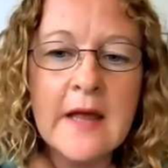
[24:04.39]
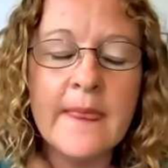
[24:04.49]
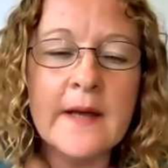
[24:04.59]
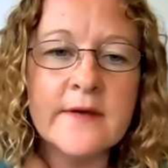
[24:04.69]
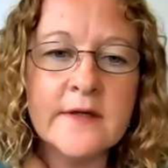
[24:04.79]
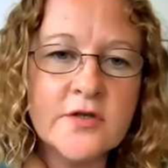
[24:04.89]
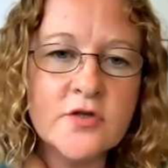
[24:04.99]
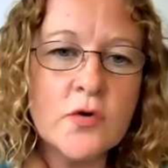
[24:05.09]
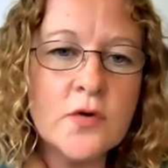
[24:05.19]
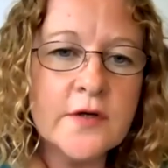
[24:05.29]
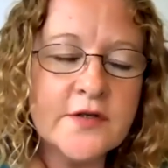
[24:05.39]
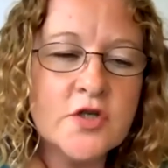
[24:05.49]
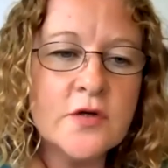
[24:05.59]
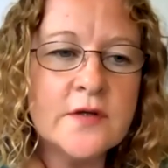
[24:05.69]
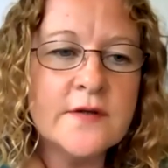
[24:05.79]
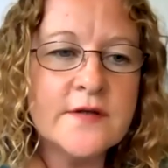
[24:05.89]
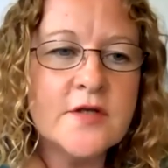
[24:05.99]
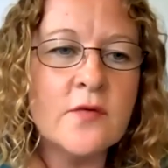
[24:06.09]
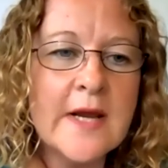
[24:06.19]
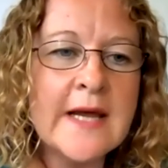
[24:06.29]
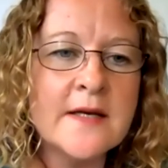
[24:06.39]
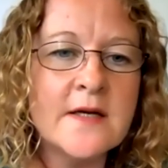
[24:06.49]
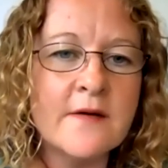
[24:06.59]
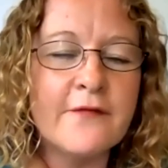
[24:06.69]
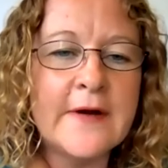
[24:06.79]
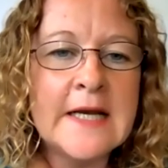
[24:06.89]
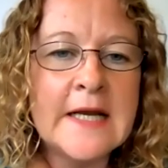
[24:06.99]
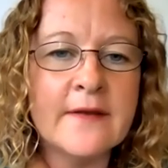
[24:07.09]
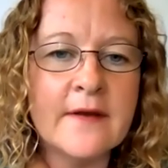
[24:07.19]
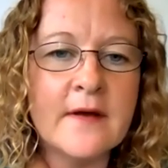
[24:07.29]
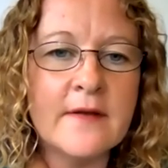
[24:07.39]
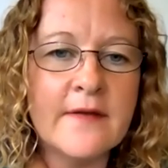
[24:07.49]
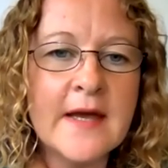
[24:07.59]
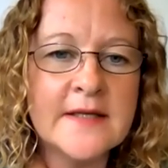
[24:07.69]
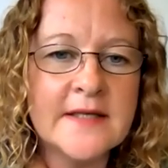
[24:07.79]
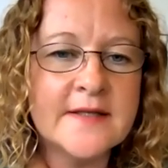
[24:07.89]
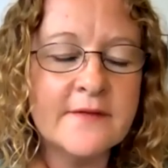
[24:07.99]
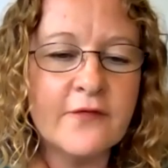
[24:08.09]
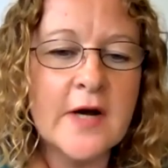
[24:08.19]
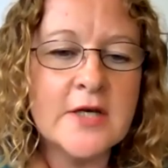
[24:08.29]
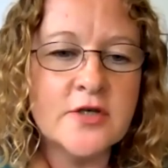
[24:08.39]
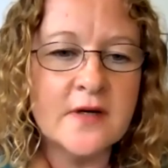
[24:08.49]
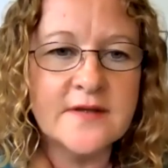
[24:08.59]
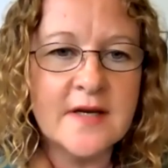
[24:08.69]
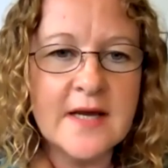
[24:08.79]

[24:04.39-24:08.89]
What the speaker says: that the stronger students don't end up feeling that they're disenfranchised,